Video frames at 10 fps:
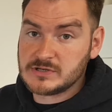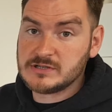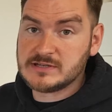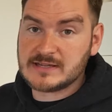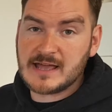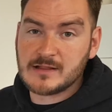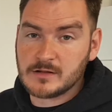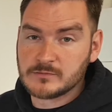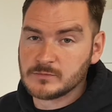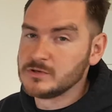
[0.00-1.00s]
turn your kettle
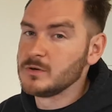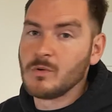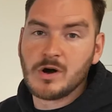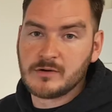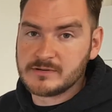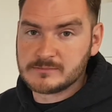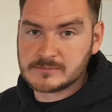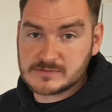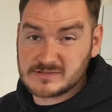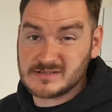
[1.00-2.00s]
on with no water in,
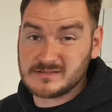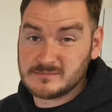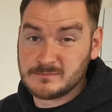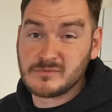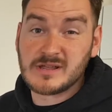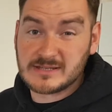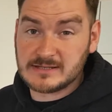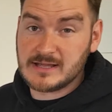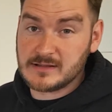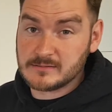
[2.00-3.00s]
because it'd break
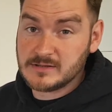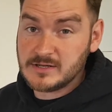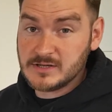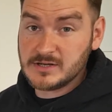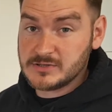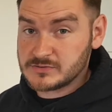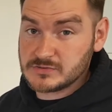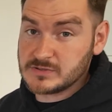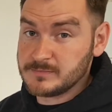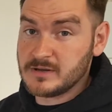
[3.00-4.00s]
your kettle.
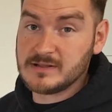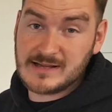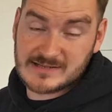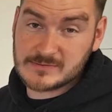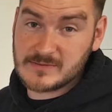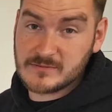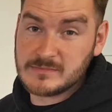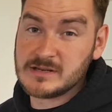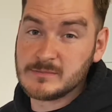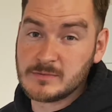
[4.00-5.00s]
So your boiler has to have a
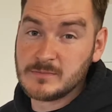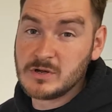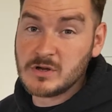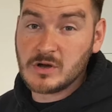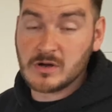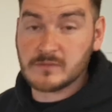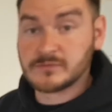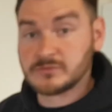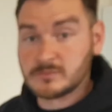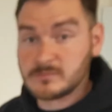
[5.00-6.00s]
minimum
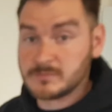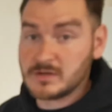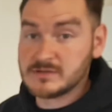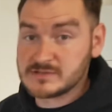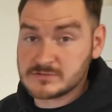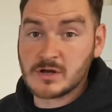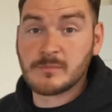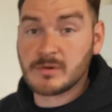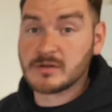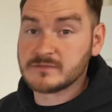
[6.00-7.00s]
of, some boilers is
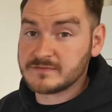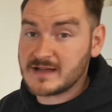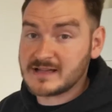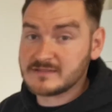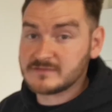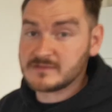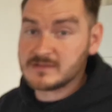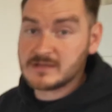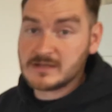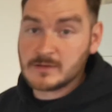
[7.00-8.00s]
0.5
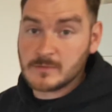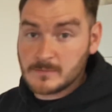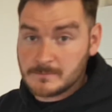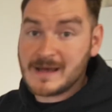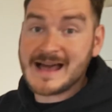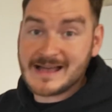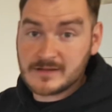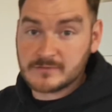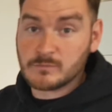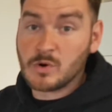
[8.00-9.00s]
bar
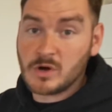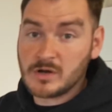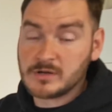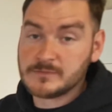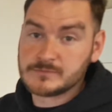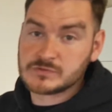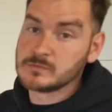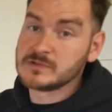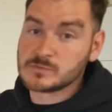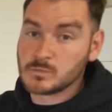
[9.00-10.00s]
of water,
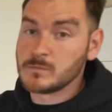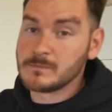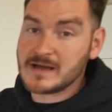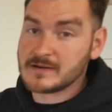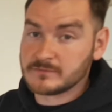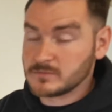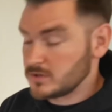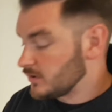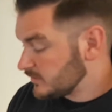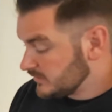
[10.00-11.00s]
some it's 1 bar of
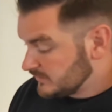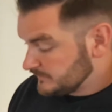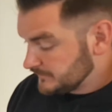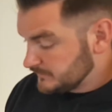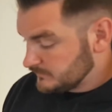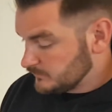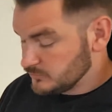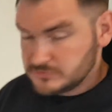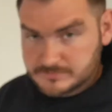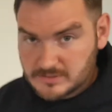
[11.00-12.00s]
water.
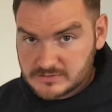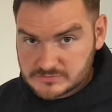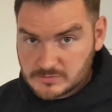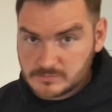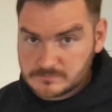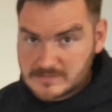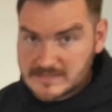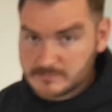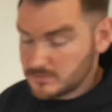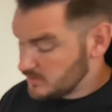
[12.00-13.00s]
Once your boiler's got 1
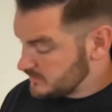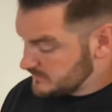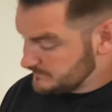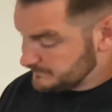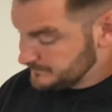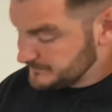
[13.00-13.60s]
bar of water in,